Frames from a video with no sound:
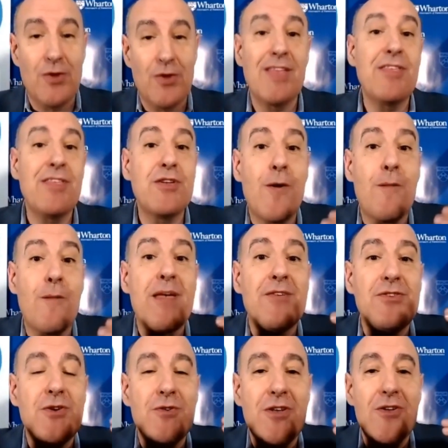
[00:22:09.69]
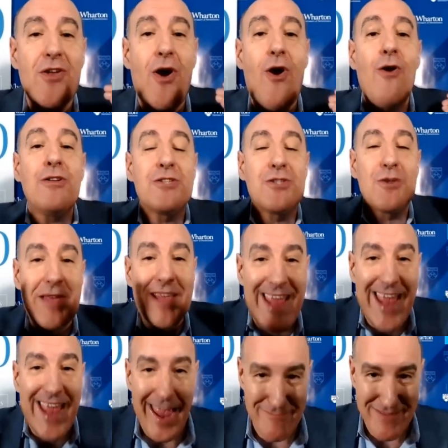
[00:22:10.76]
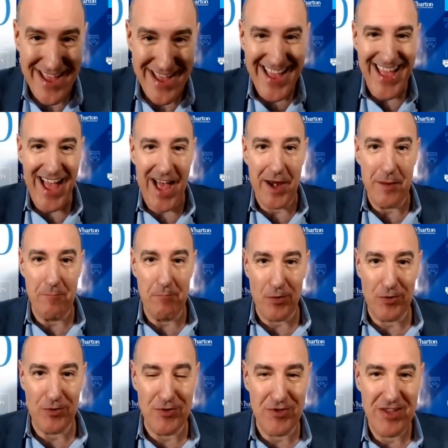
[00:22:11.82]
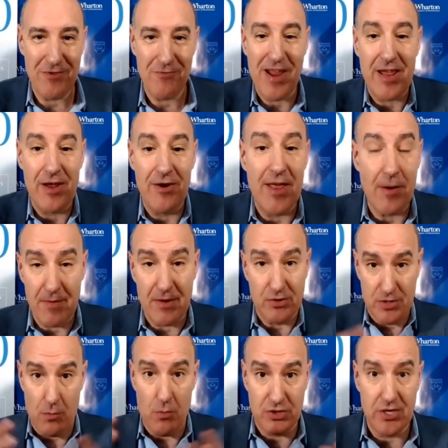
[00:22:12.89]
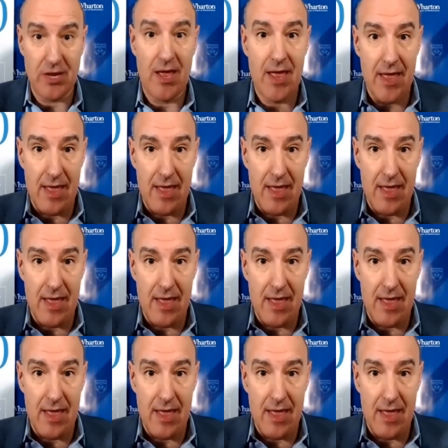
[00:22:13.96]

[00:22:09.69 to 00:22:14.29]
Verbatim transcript: So then the European Union also became an important regulator because it was